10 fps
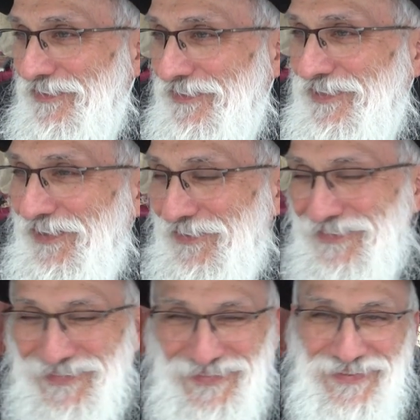
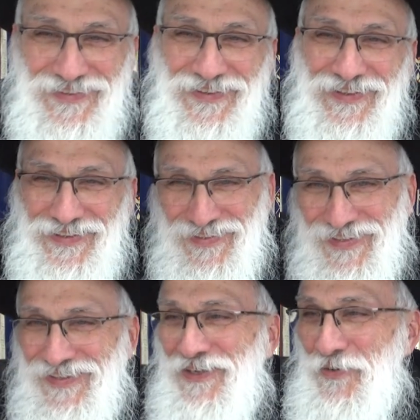So
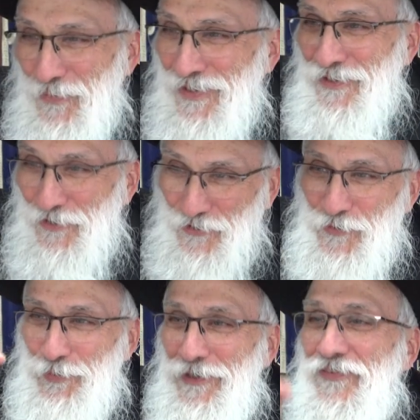one girl
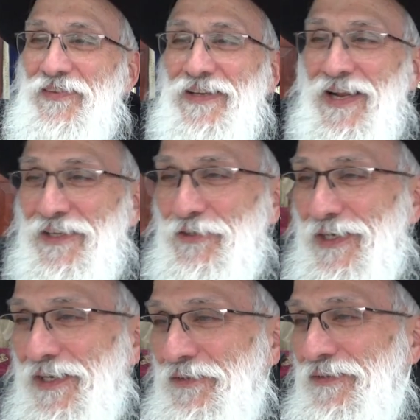spritzed it on her
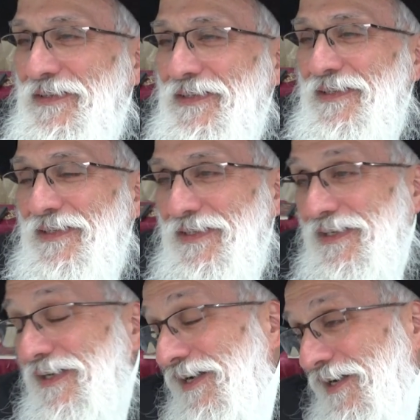hair.
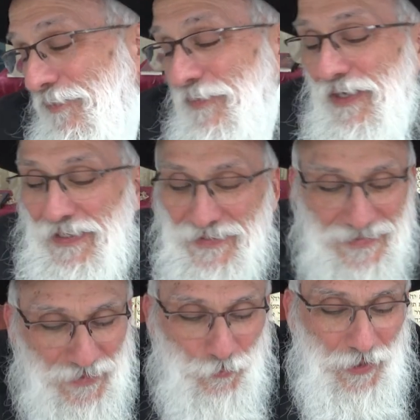Um,
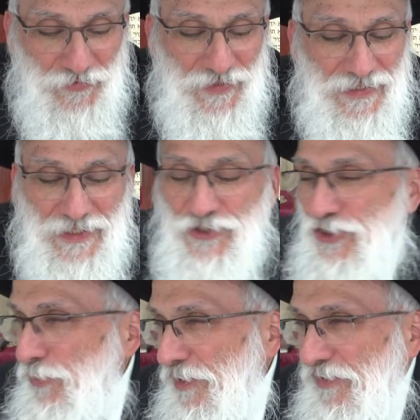and there was an
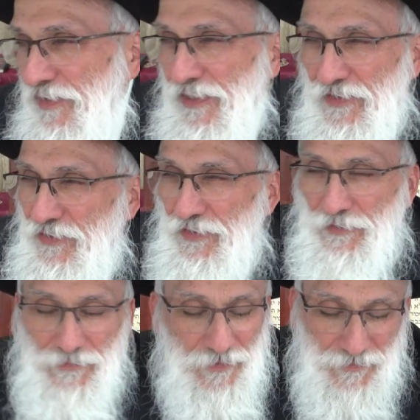issue with it
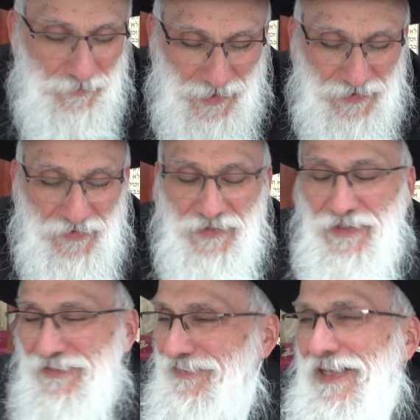but
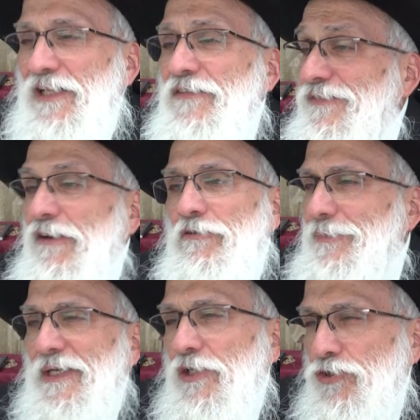it's not a very
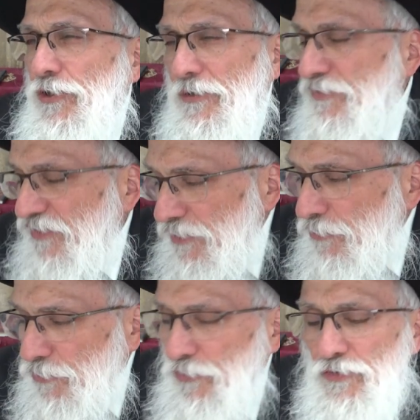big issue. I would say
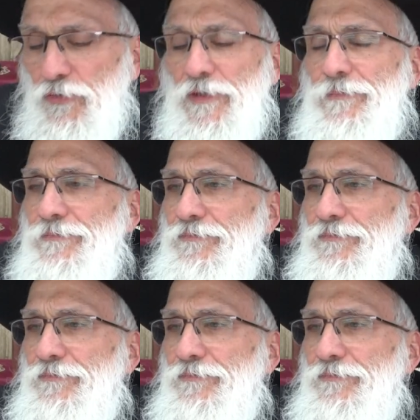you could do it.